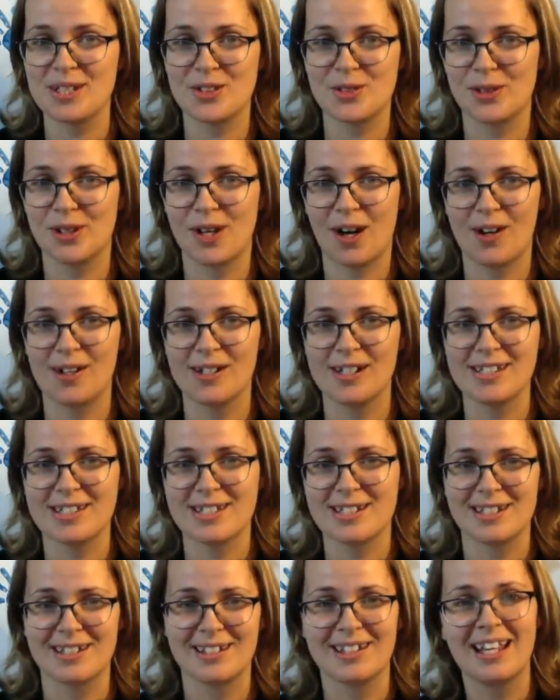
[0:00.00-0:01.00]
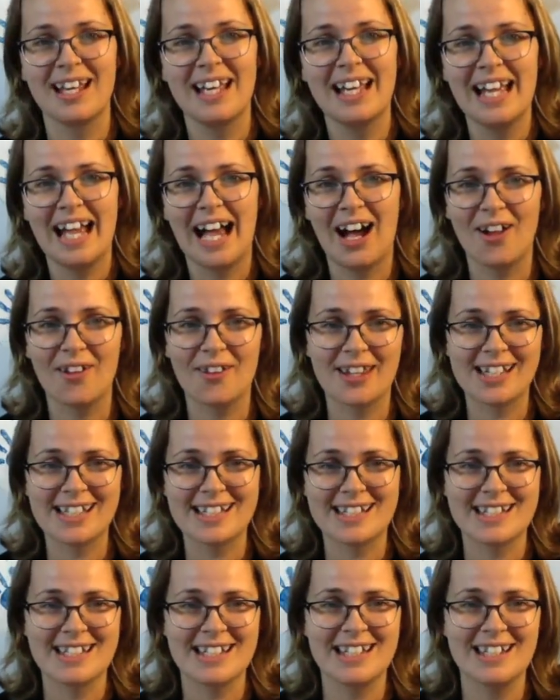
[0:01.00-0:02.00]
into an artist and how they
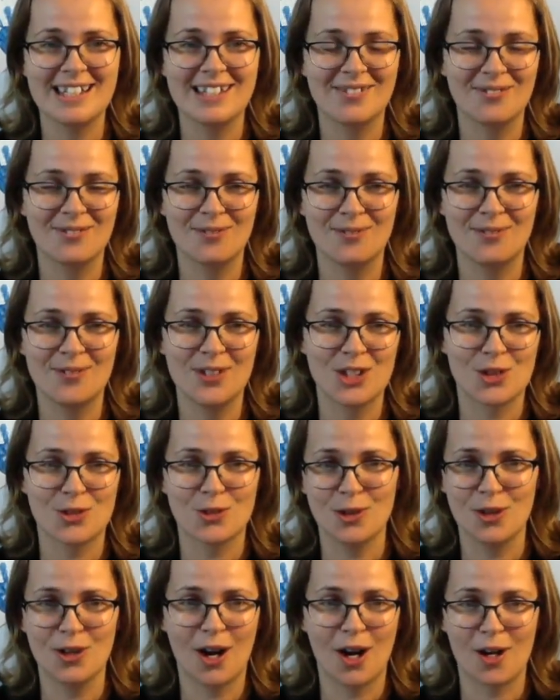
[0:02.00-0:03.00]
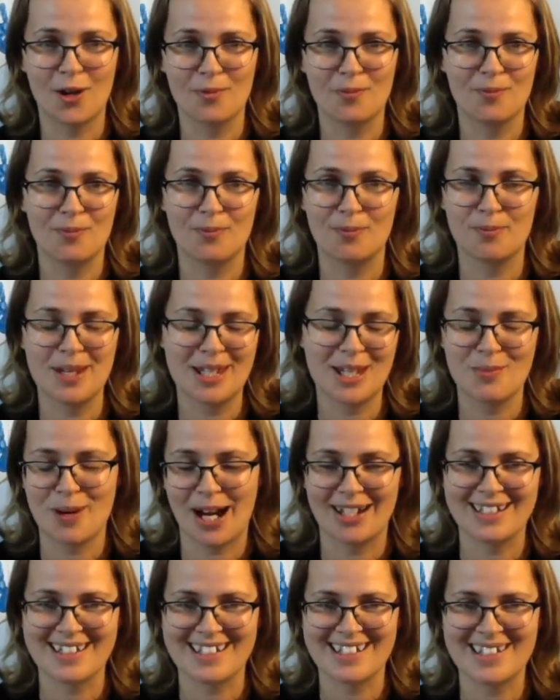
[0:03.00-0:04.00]
see visual art
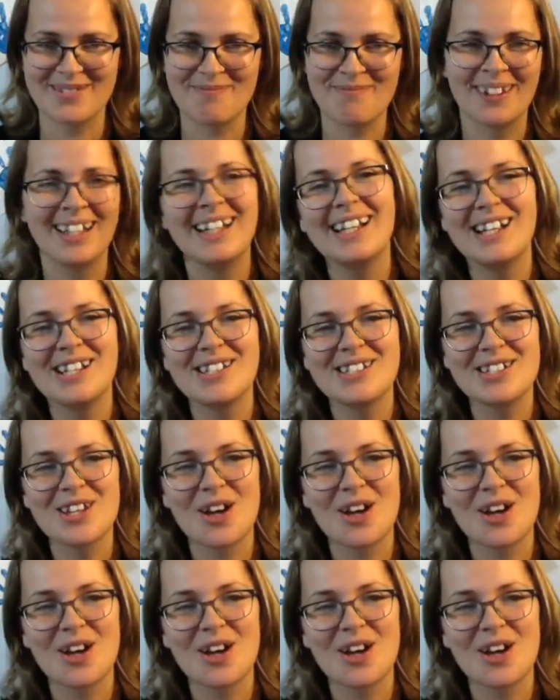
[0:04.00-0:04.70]
making practices.